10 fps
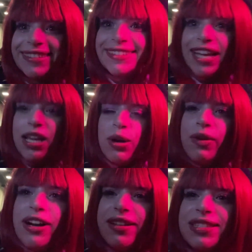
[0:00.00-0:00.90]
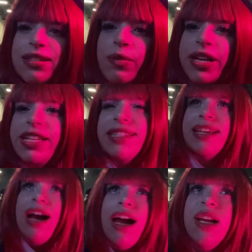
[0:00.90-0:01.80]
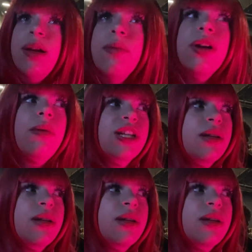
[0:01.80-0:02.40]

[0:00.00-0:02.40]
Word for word: Woo. We're inside and we're gonna watch the